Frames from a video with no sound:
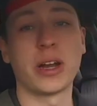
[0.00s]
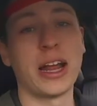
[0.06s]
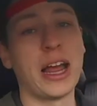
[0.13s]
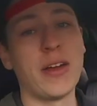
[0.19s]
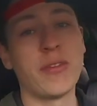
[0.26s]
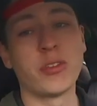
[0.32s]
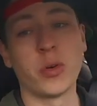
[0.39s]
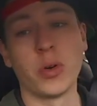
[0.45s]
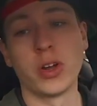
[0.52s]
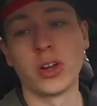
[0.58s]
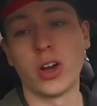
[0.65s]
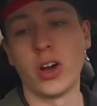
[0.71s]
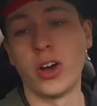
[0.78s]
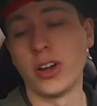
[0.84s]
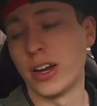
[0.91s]
what I have
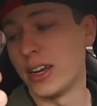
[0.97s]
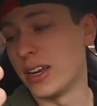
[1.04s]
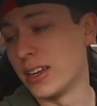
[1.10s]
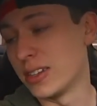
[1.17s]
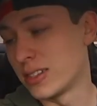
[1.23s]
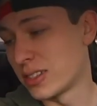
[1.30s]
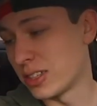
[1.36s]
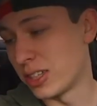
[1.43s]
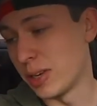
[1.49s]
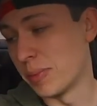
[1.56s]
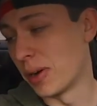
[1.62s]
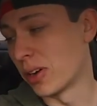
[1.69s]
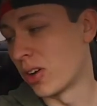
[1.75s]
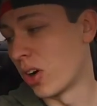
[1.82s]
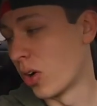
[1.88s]
going on. I need to clean
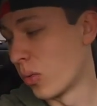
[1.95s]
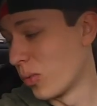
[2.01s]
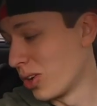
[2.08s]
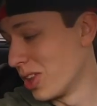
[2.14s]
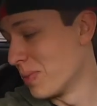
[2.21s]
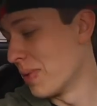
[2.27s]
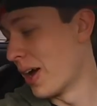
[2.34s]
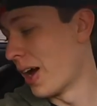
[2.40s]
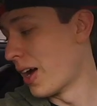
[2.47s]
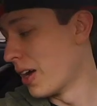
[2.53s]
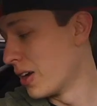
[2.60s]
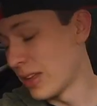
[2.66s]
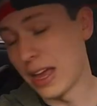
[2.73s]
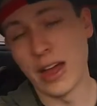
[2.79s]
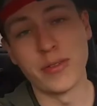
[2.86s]
my car really
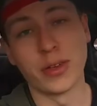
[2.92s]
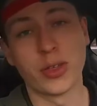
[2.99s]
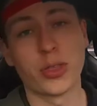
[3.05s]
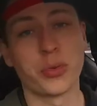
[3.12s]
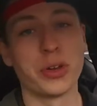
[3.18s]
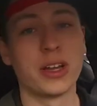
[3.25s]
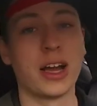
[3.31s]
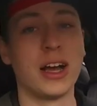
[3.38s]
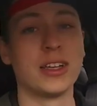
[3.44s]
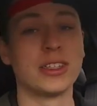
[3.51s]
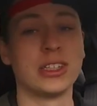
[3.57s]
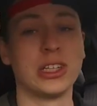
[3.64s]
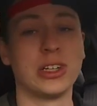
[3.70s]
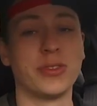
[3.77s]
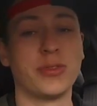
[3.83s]
bad. Having 3 guys
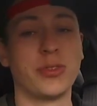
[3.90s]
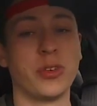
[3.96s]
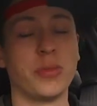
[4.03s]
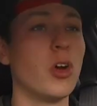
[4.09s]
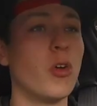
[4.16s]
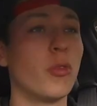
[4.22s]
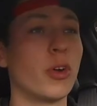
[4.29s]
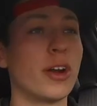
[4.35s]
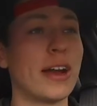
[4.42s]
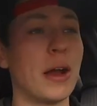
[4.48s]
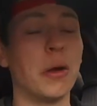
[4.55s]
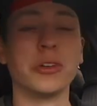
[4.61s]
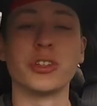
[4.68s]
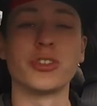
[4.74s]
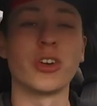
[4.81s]
in here for over 8
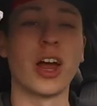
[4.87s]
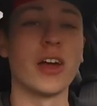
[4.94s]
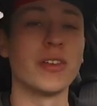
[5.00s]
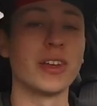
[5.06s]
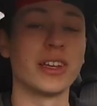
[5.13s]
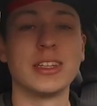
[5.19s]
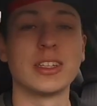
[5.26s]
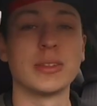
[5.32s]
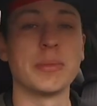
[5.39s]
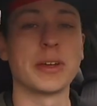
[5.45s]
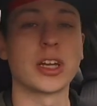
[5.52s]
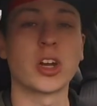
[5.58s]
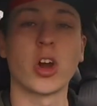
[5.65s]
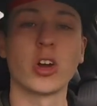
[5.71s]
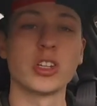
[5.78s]
hours of driving doesn't
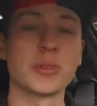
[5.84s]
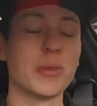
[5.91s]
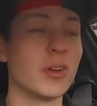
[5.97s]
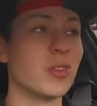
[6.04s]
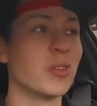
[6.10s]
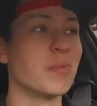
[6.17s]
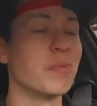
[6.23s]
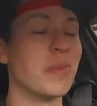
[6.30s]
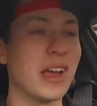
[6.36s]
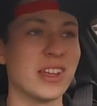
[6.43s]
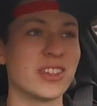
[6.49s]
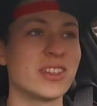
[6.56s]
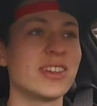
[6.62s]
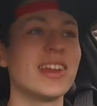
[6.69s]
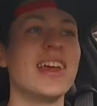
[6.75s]
make a car smell the
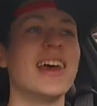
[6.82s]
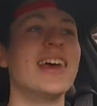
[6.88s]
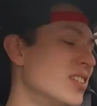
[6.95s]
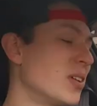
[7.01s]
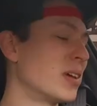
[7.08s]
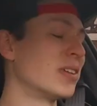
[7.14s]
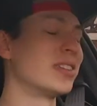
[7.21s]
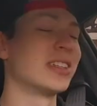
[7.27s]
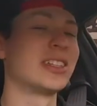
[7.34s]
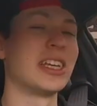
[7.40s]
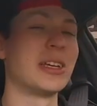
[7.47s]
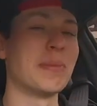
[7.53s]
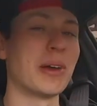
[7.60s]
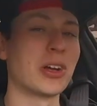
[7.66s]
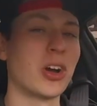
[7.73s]
best. So I'm gonna have to
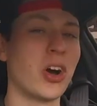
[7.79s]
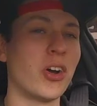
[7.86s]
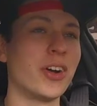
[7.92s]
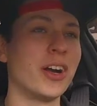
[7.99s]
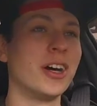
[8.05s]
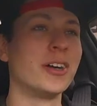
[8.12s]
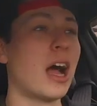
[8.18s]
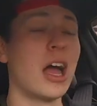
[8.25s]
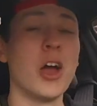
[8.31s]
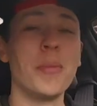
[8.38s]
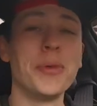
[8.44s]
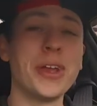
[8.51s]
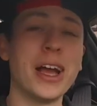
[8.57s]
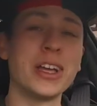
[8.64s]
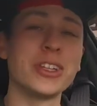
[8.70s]
clean my car out. I
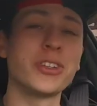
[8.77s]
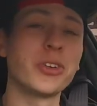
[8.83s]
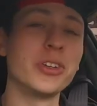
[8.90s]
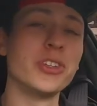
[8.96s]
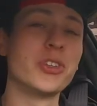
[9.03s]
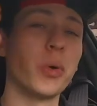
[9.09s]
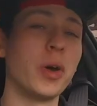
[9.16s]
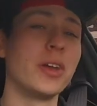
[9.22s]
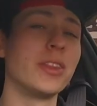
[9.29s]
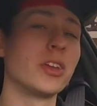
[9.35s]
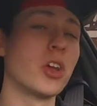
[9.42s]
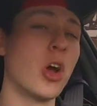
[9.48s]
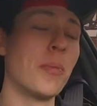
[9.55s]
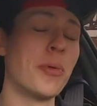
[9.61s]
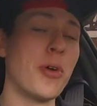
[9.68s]
hope you guys are enjoying the
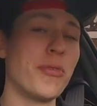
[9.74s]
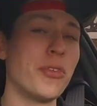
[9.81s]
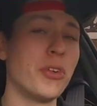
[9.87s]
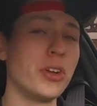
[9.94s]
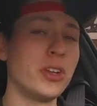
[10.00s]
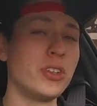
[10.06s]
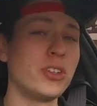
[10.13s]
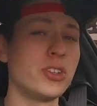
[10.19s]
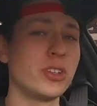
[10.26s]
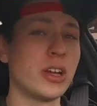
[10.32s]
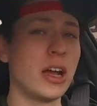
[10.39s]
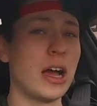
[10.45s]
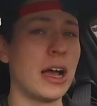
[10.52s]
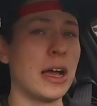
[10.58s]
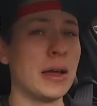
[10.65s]
GoPro footage.
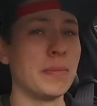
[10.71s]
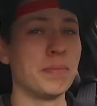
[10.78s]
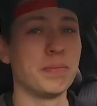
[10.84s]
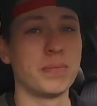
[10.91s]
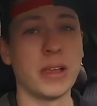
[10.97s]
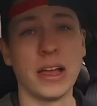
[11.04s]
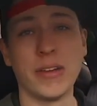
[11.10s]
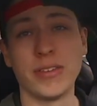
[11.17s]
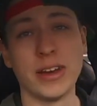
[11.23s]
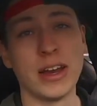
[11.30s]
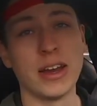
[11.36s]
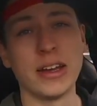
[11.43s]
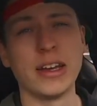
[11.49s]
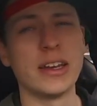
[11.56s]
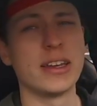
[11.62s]
I haven't
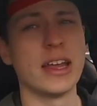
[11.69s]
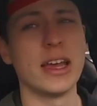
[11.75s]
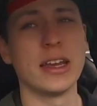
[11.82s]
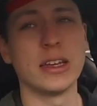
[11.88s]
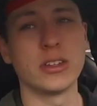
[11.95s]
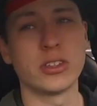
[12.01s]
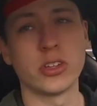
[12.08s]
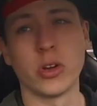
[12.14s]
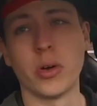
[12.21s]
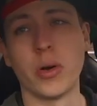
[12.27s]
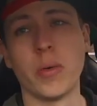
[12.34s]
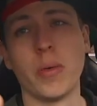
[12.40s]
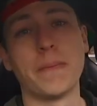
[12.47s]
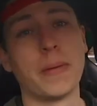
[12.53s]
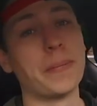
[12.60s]
edited yet, so
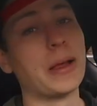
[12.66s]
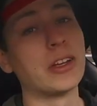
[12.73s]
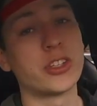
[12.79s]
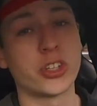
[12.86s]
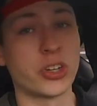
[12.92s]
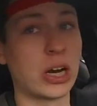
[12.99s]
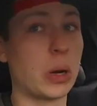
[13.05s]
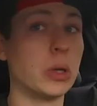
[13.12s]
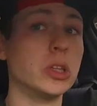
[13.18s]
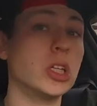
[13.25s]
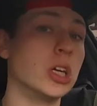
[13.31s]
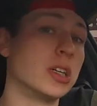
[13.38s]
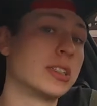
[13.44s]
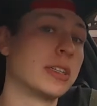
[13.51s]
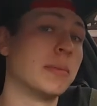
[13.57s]
I'm not sure how it
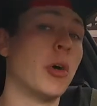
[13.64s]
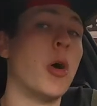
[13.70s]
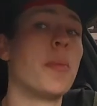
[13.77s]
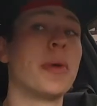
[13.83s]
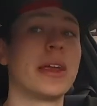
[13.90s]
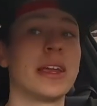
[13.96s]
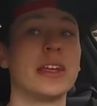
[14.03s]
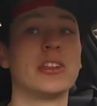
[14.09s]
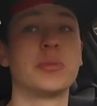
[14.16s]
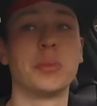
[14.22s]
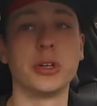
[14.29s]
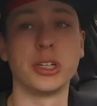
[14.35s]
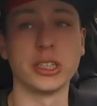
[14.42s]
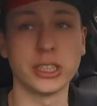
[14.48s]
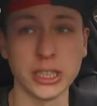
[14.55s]
looks. I'm hoping it's
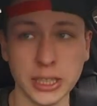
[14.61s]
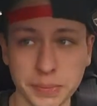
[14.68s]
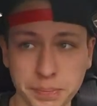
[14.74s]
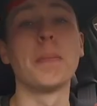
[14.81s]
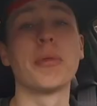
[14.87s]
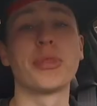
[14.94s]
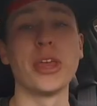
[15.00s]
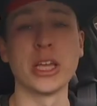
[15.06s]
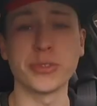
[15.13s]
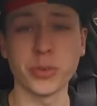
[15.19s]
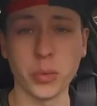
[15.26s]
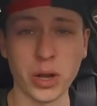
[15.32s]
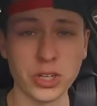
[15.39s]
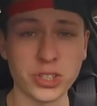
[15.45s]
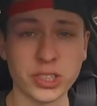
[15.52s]
pretty good. But thanks
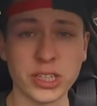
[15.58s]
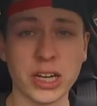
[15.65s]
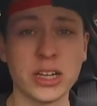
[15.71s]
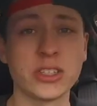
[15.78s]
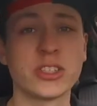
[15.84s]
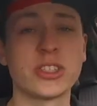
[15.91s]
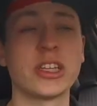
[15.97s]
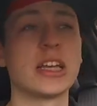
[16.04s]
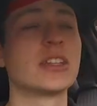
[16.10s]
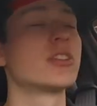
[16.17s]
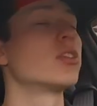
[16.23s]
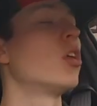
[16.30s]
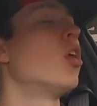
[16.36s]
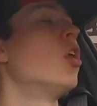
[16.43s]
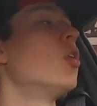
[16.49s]
for watching, guys. Thanks
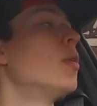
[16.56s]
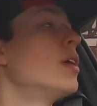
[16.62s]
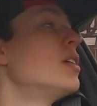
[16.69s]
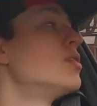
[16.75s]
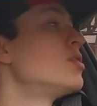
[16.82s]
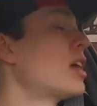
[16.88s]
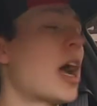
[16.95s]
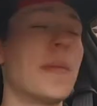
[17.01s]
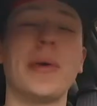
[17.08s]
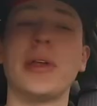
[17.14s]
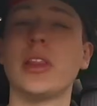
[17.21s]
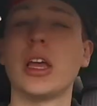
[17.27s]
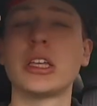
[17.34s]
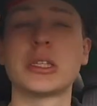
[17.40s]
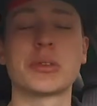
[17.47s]
as always.
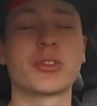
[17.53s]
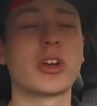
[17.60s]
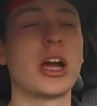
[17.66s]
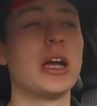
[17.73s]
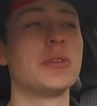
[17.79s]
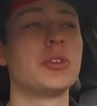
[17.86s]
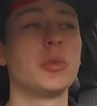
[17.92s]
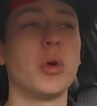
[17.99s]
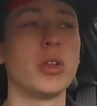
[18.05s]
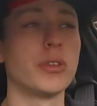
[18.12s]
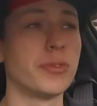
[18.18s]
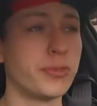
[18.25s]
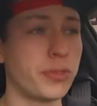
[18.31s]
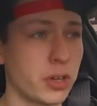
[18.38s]
Comment, like, subscribe, do all the